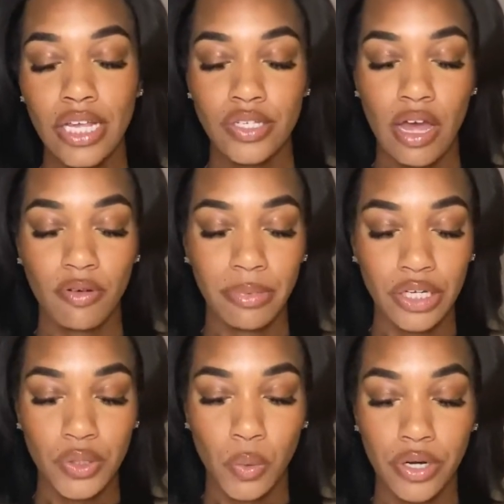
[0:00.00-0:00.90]
So I will make
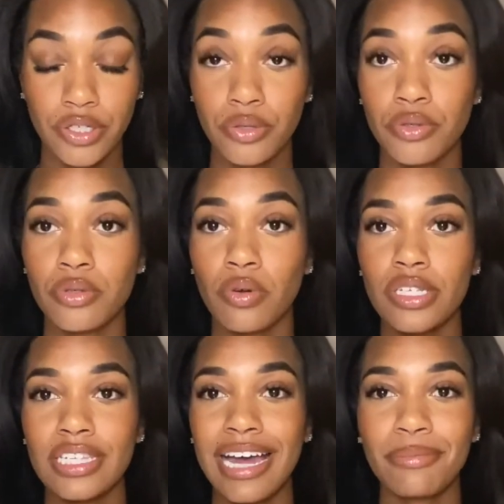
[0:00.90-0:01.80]
sure to source
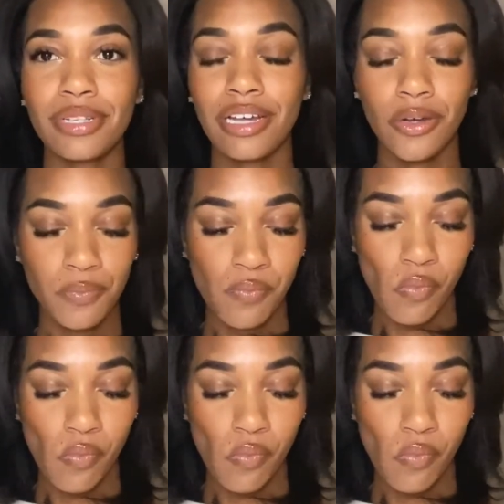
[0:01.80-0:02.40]
that below.